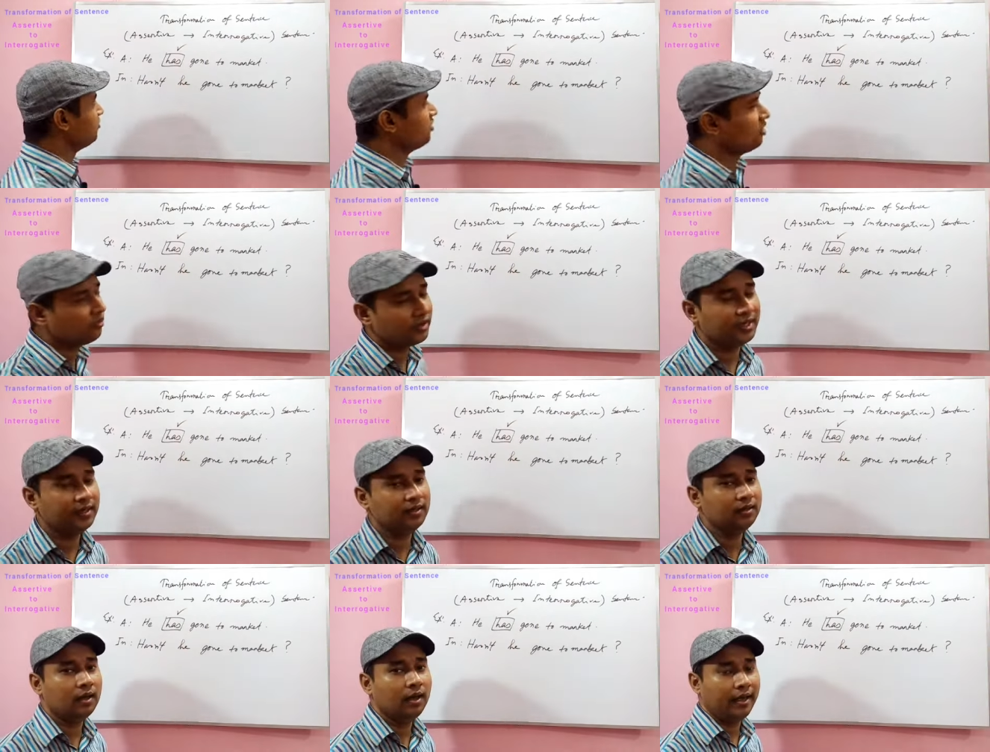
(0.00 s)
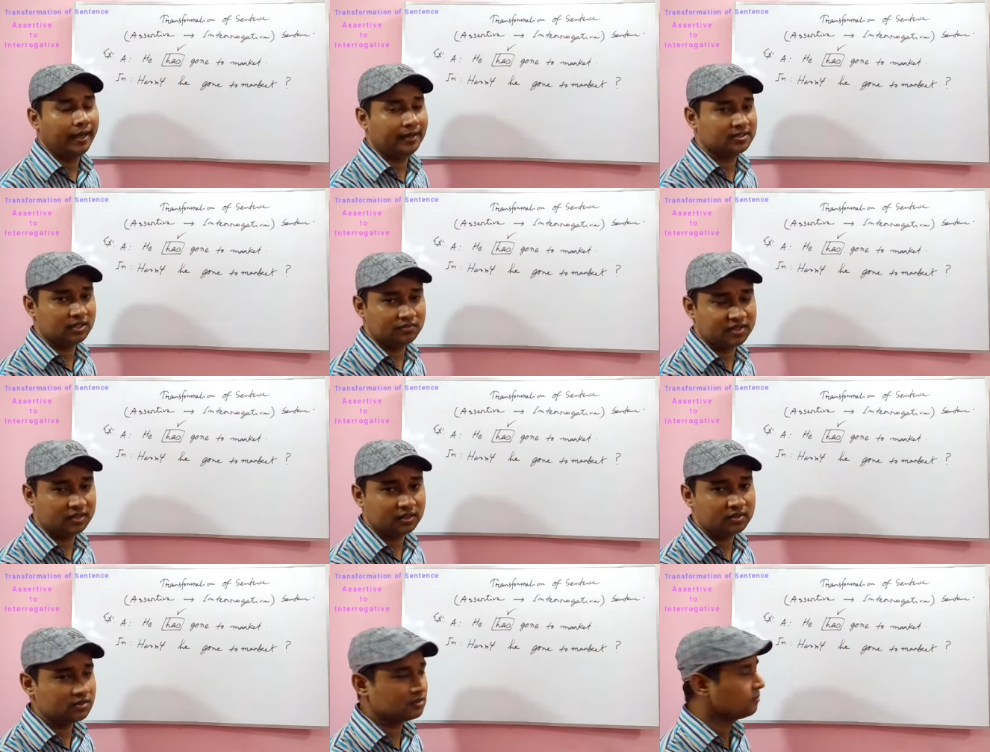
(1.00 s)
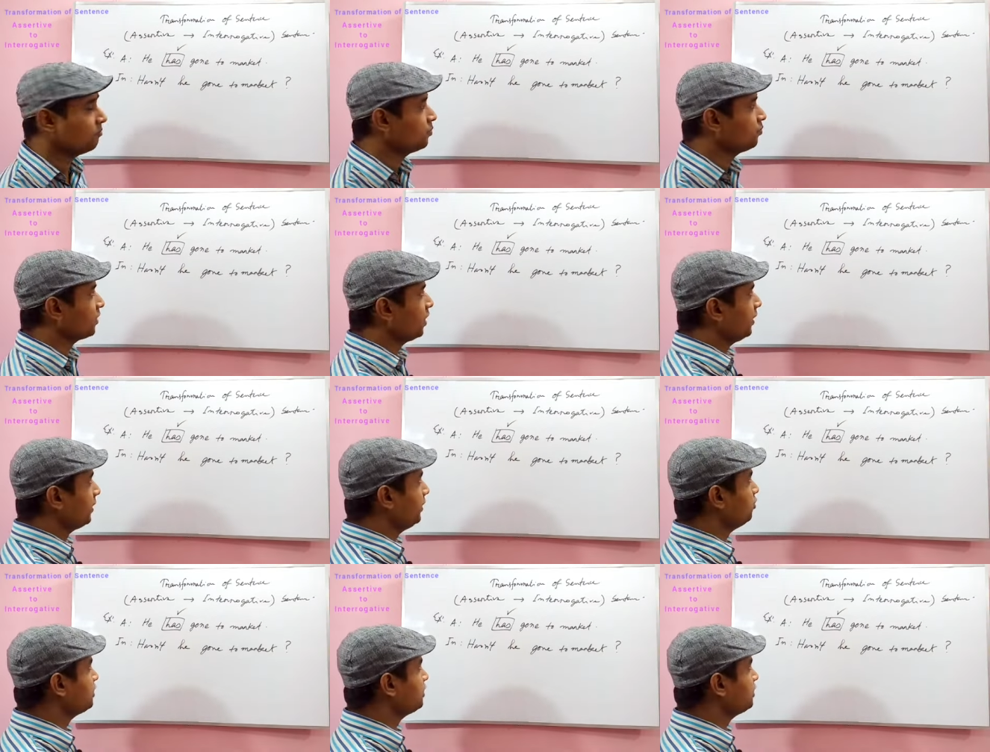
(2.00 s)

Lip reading: verb in an assertive sentence, you